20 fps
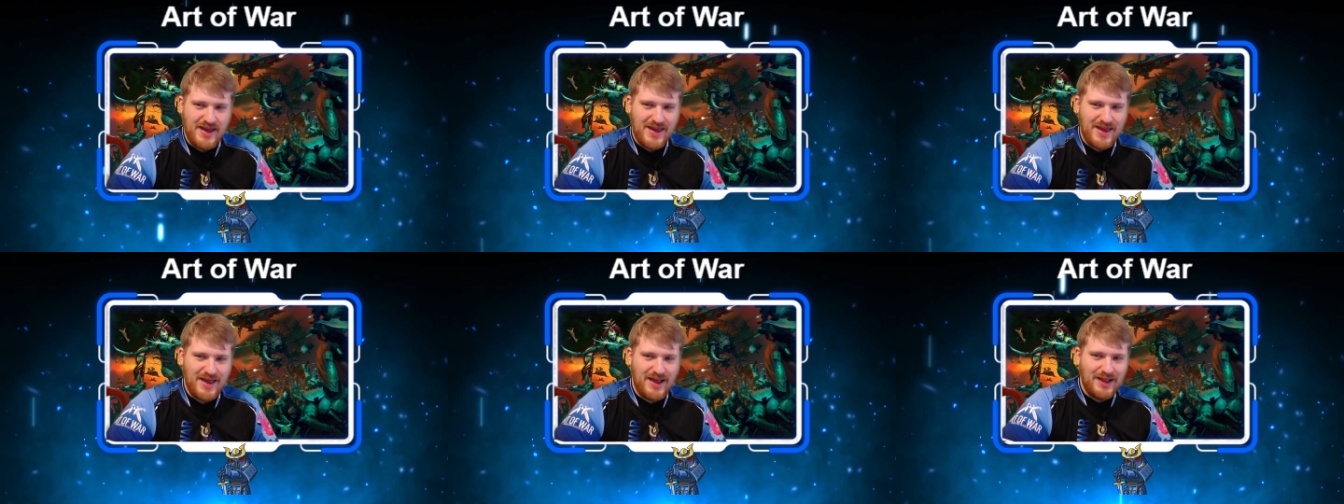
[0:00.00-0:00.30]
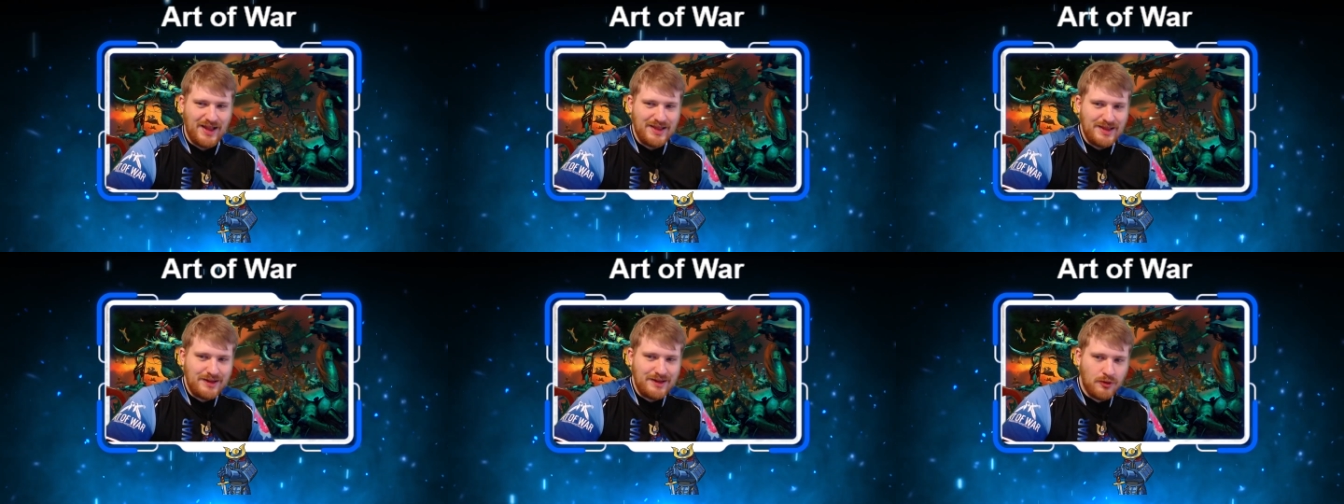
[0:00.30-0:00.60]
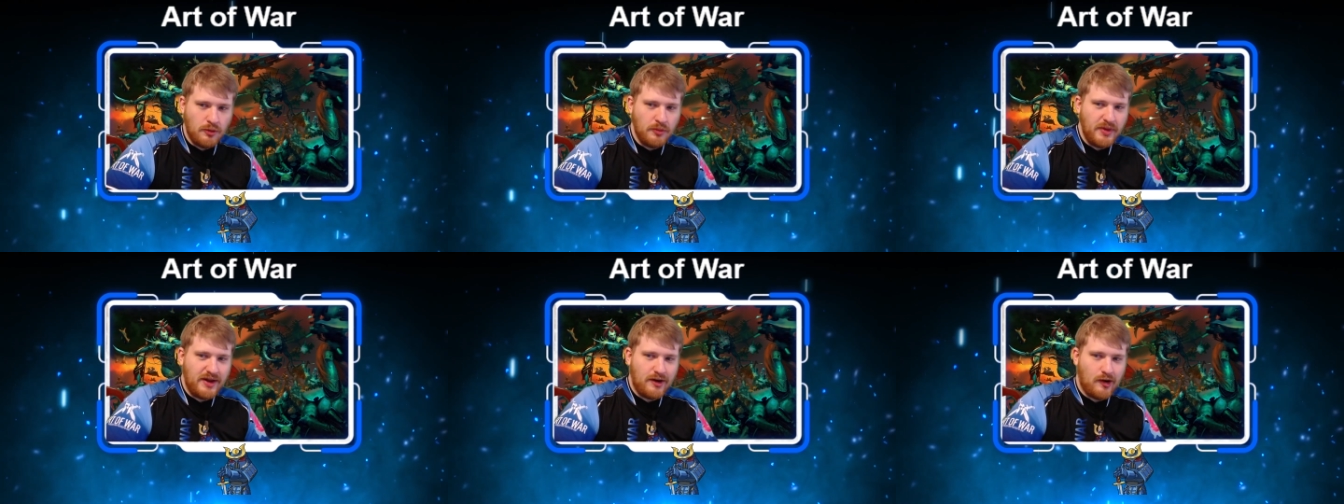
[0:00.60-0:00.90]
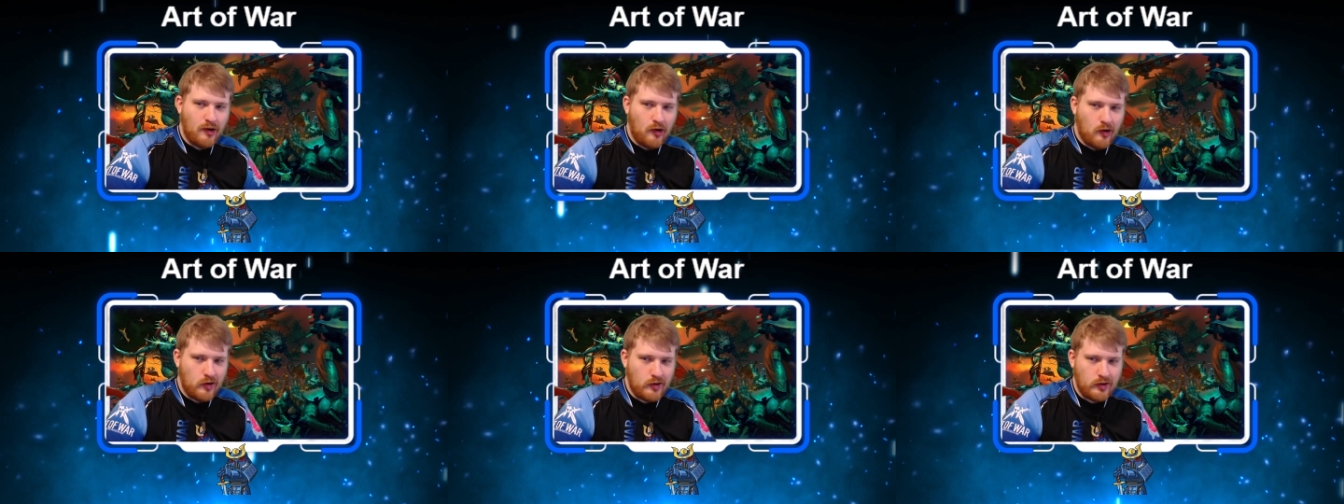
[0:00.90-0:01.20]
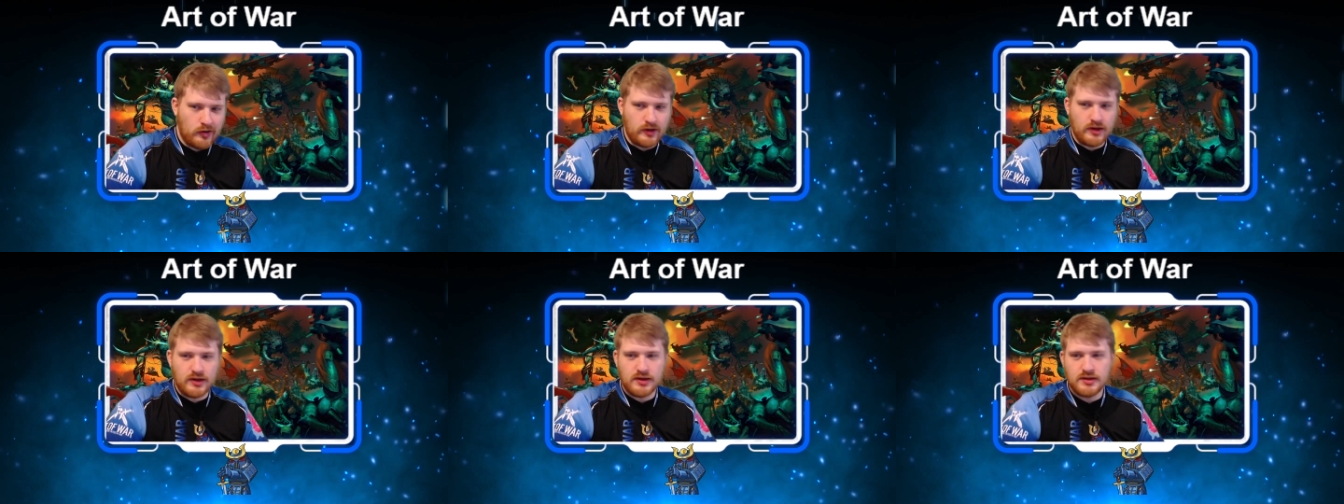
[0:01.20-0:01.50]
a little bit
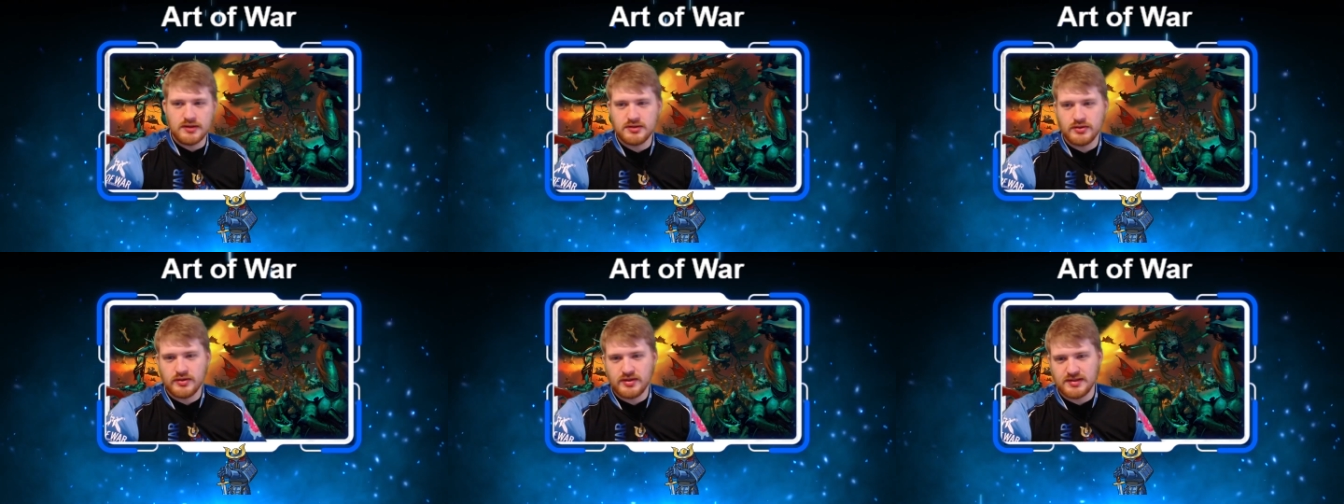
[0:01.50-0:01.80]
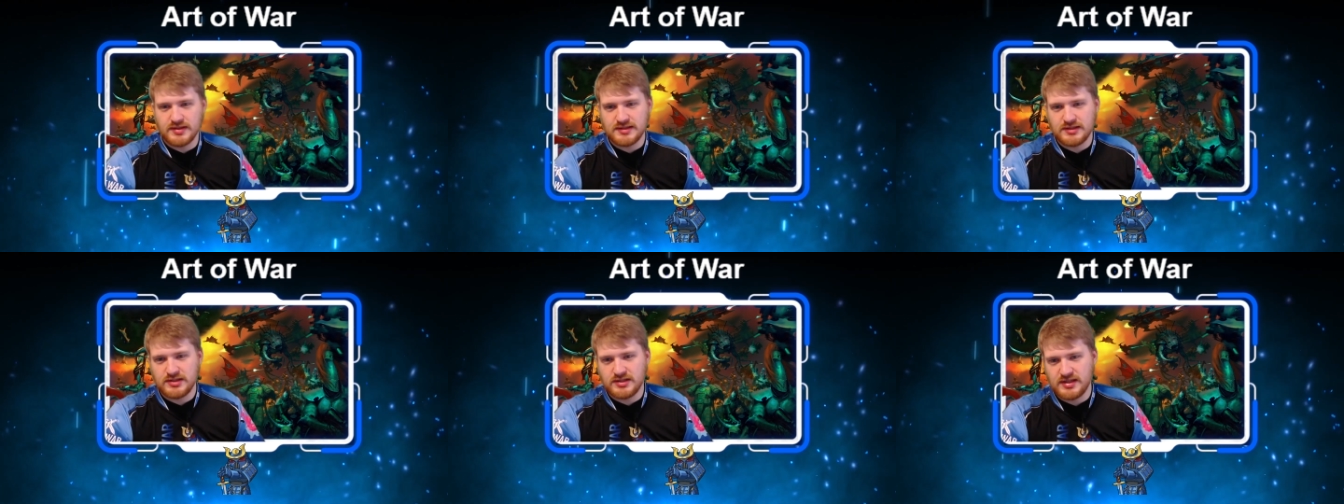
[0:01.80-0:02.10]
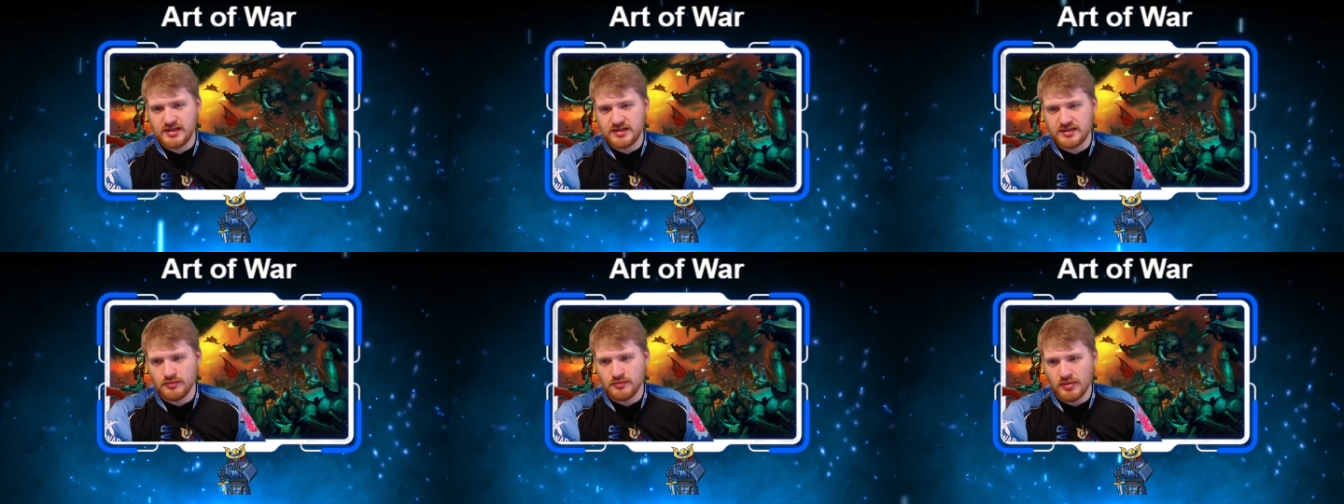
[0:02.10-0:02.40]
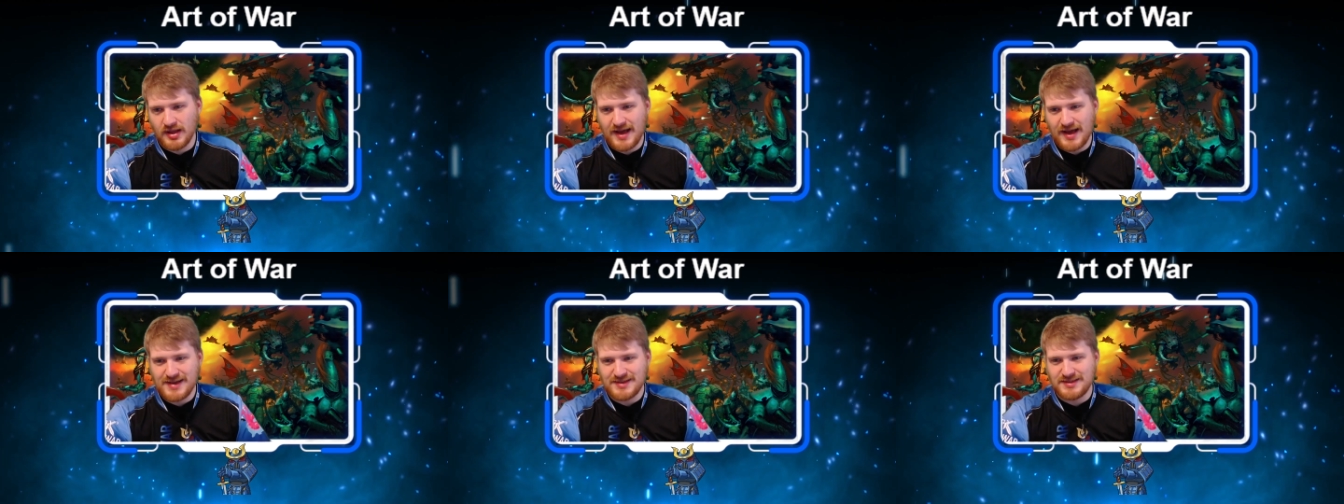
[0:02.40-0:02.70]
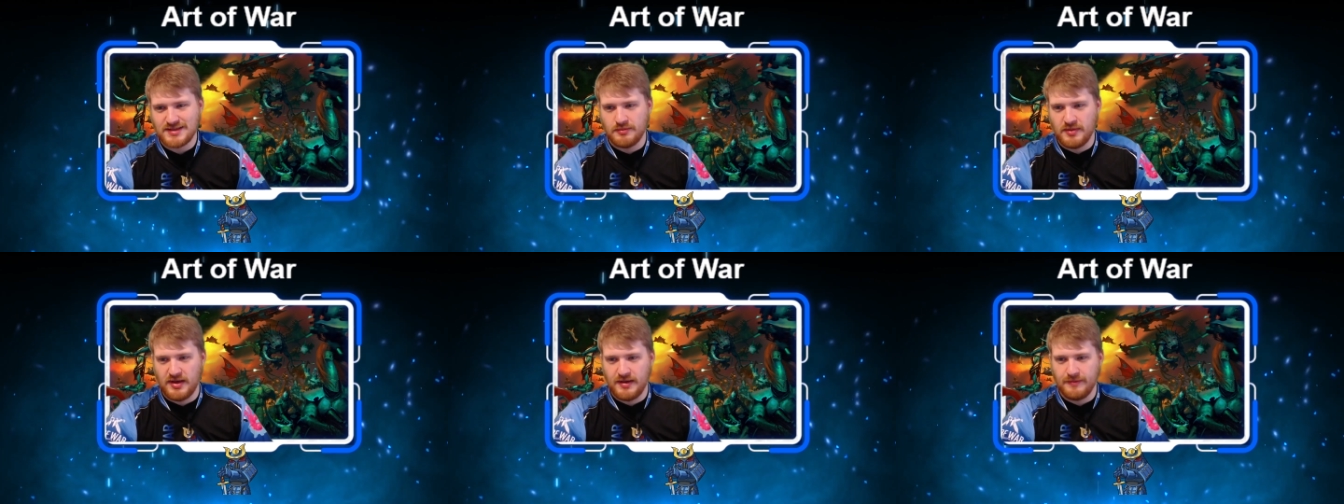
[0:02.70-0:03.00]
harder so he doesn't just get to
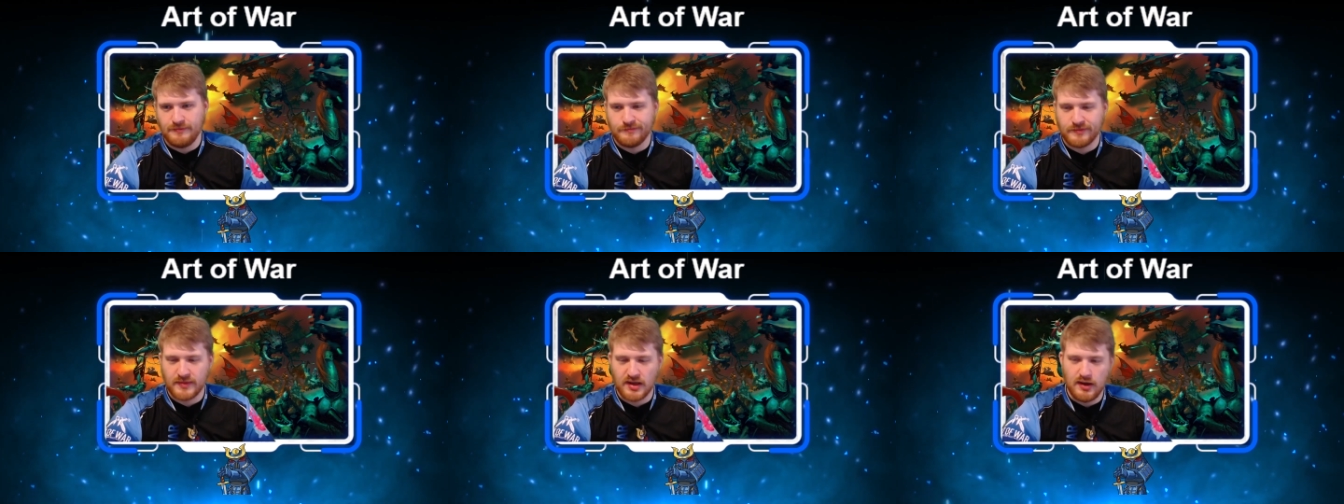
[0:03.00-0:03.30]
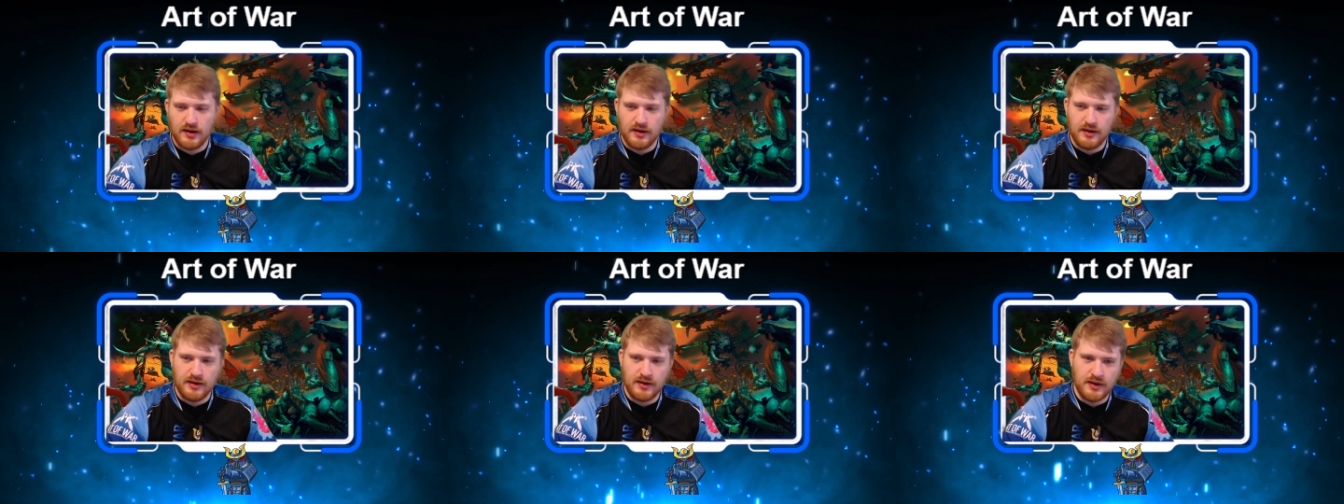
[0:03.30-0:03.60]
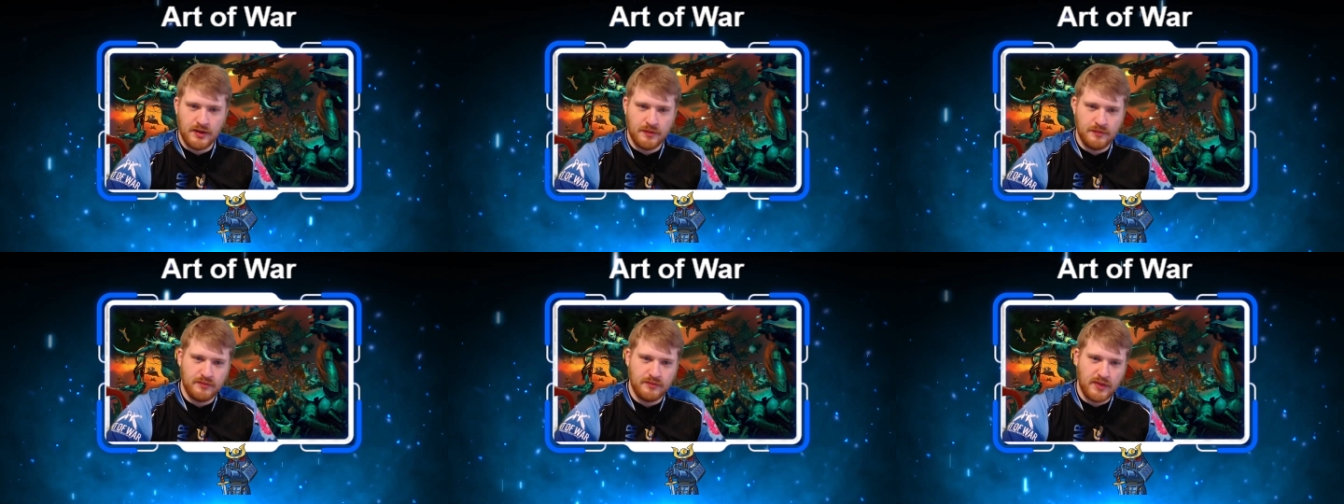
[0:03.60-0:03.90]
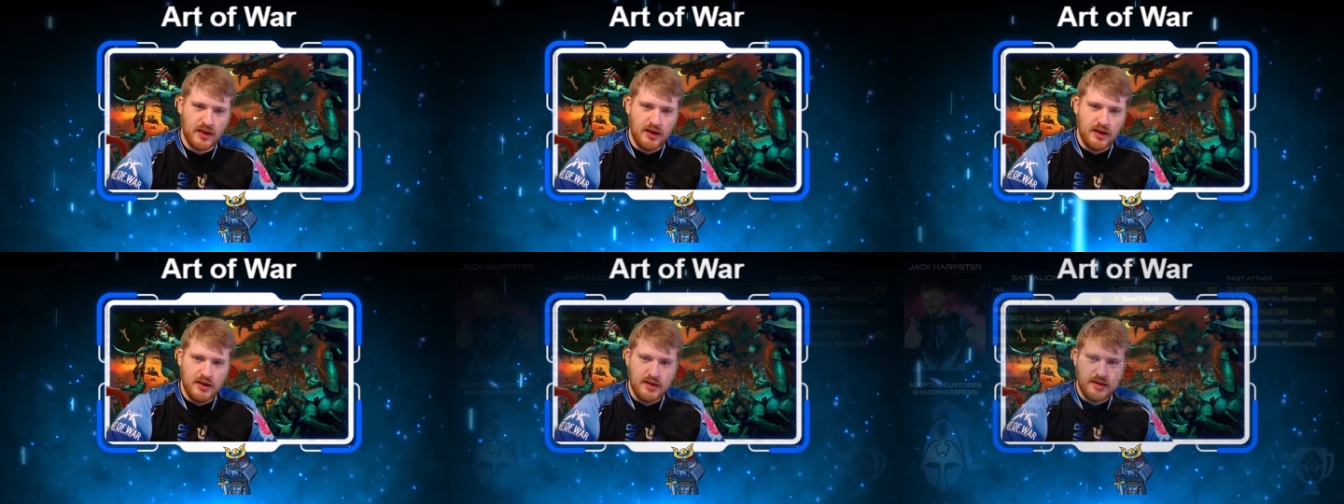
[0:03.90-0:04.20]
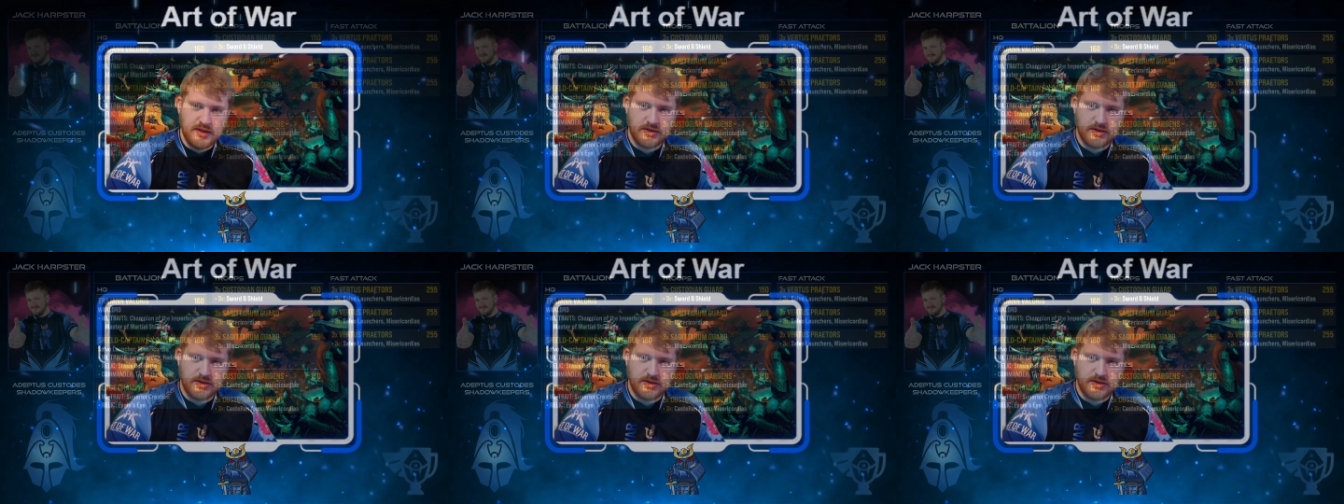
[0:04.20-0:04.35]
blast me. Um, so